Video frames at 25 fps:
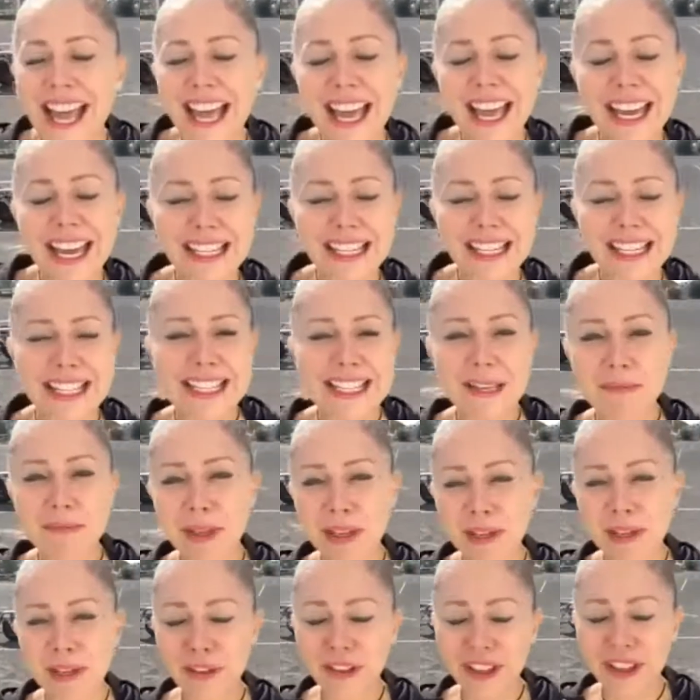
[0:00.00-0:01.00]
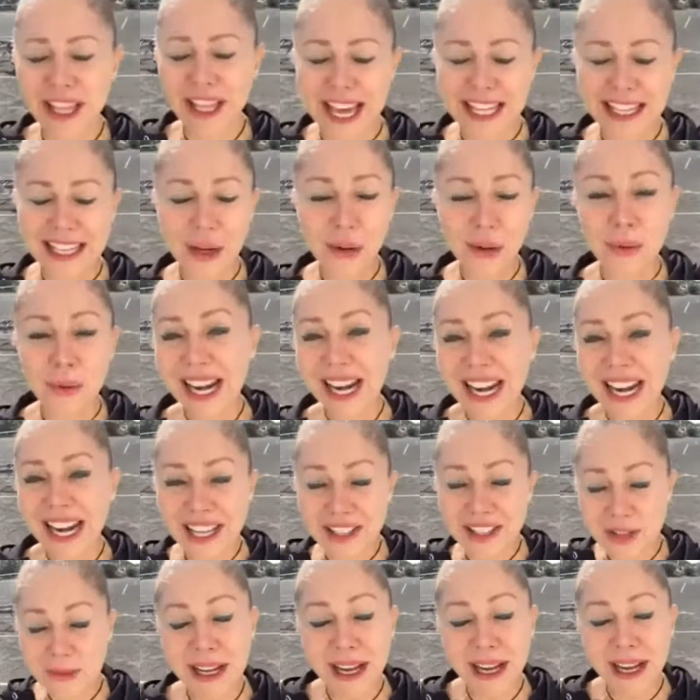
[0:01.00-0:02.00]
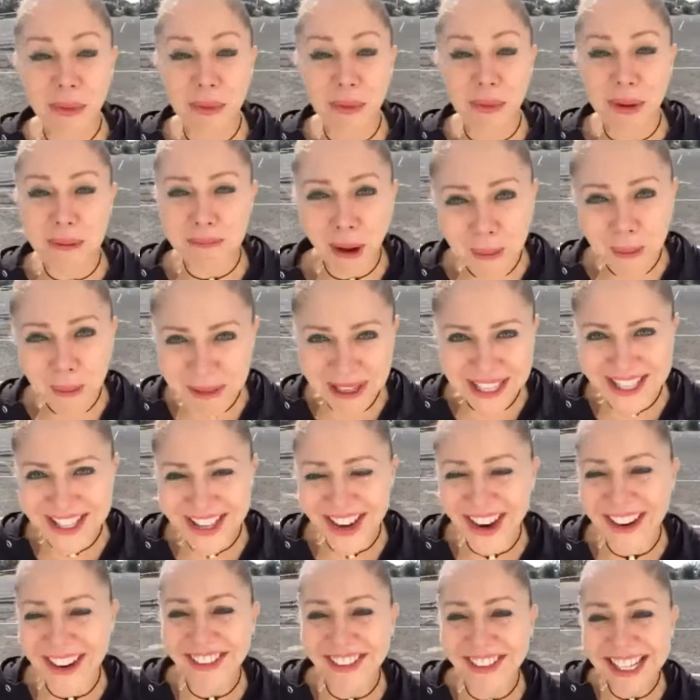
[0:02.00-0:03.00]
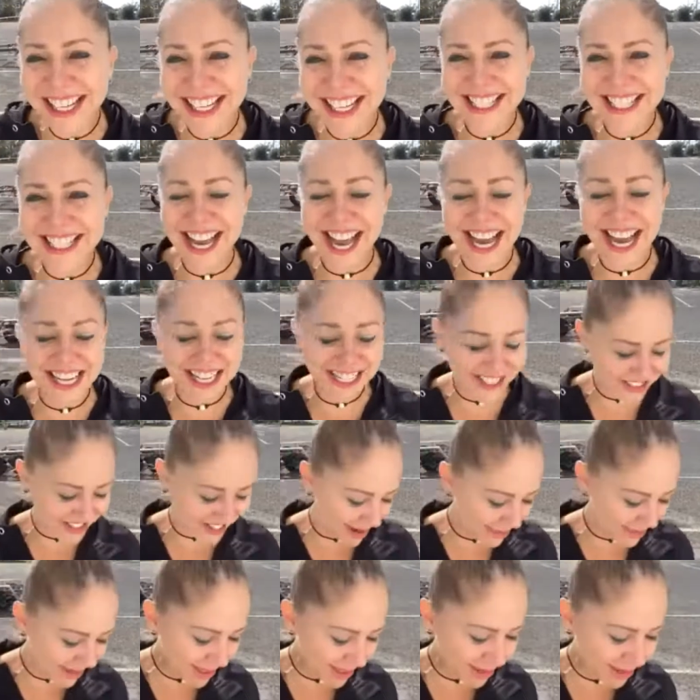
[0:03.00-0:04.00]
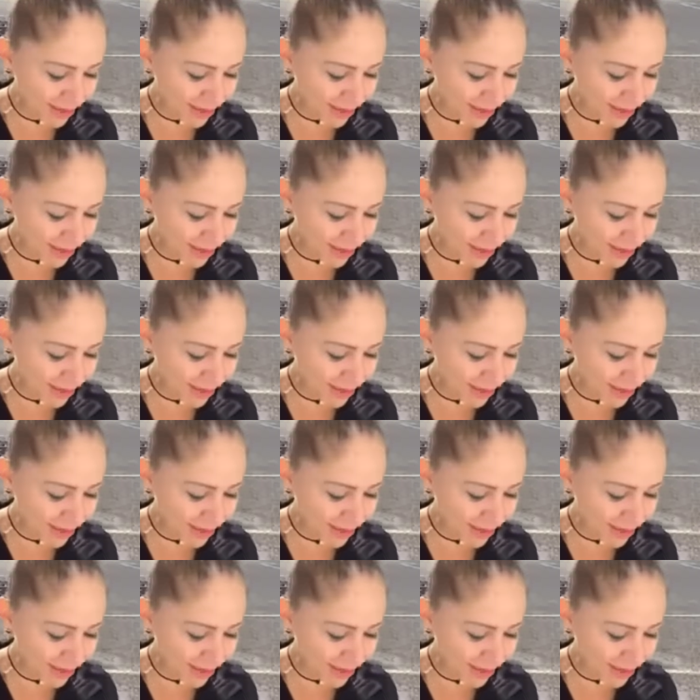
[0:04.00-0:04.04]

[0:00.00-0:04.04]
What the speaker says: And it's a beautiful island. We're allowed to bring our puppy. So I'm really excited because I'm